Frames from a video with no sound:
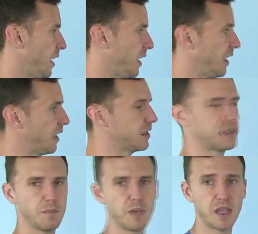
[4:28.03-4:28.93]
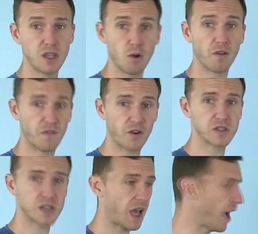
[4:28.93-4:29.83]
He needs to be your
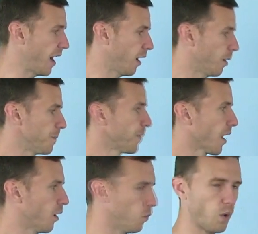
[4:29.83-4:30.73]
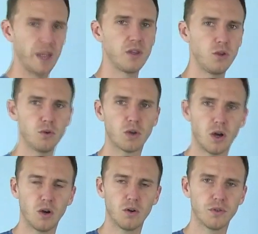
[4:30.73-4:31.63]
first hire when you
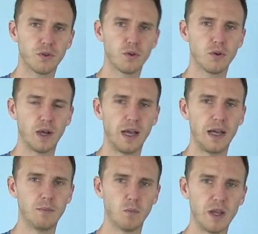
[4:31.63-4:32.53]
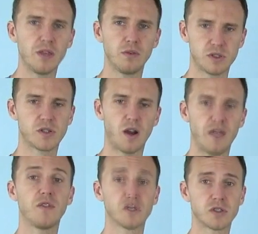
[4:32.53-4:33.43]
go through,
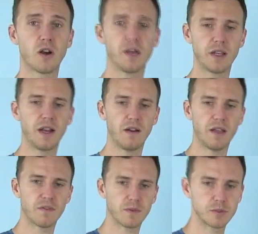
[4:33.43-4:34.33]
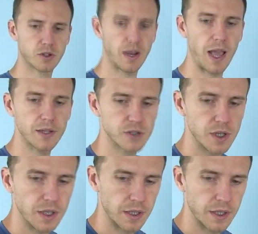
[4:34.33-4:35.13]
if you're starting an area from scratch.